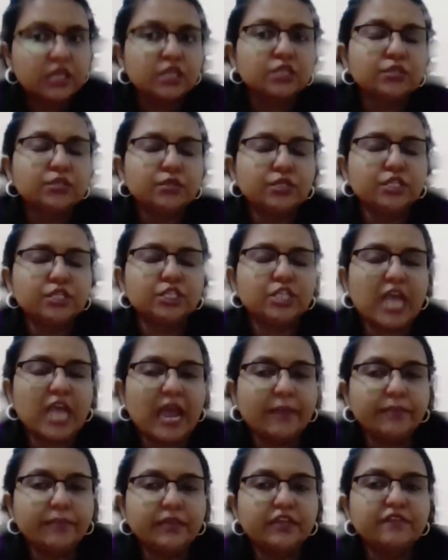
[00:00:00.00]
So the
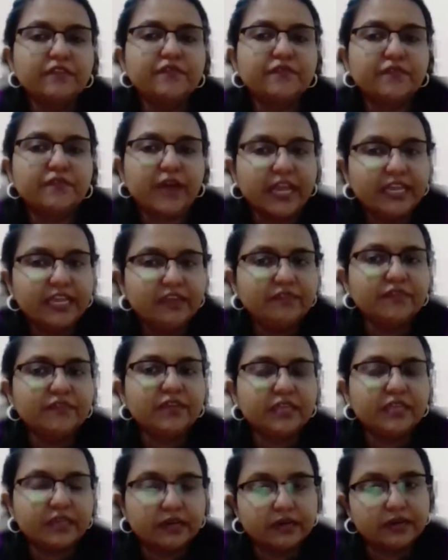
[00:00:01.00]
chapter 5
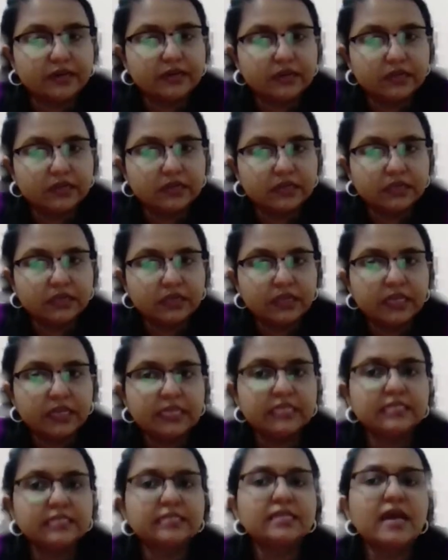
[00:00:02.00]
here
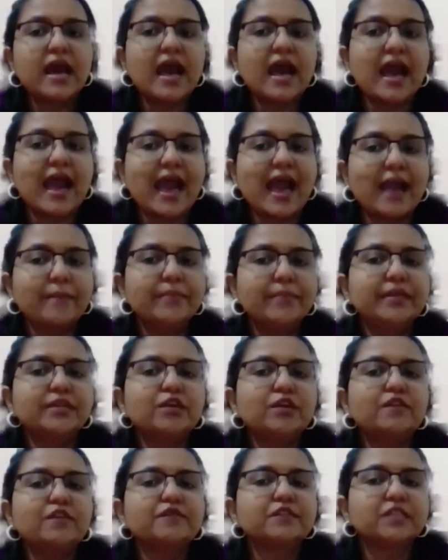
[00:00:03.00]
is the
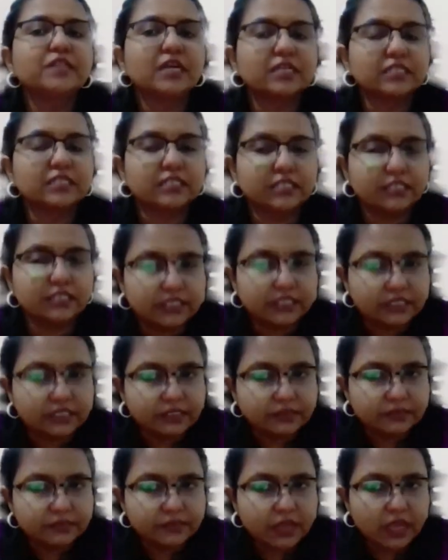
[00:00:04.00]
habit of
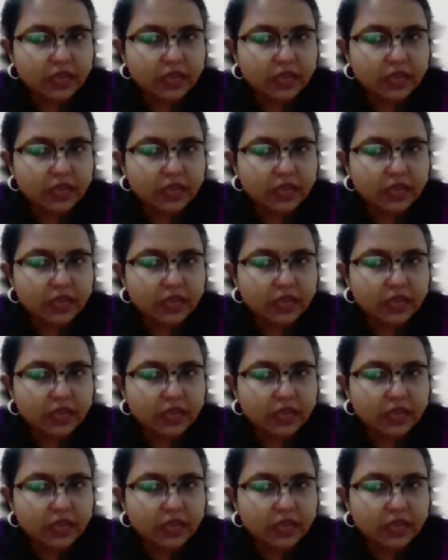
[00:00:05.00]
success.